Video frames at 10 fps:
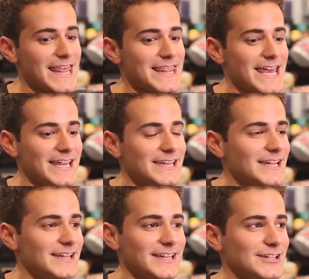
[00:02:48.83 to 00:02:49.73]
and then
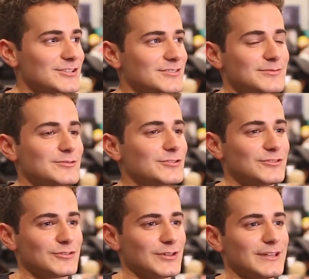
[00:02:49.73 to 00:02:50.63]

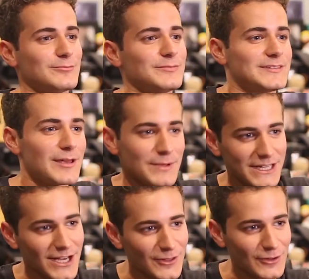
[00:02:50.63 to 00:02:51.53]
they sent me
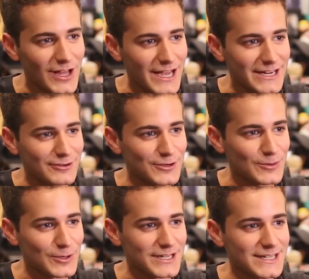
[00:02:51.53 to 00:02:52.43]
another line I
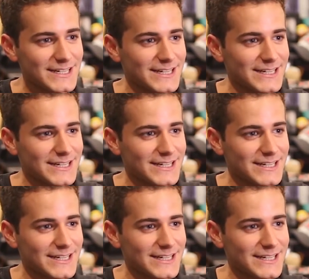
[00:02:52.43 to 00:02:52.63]
recorded,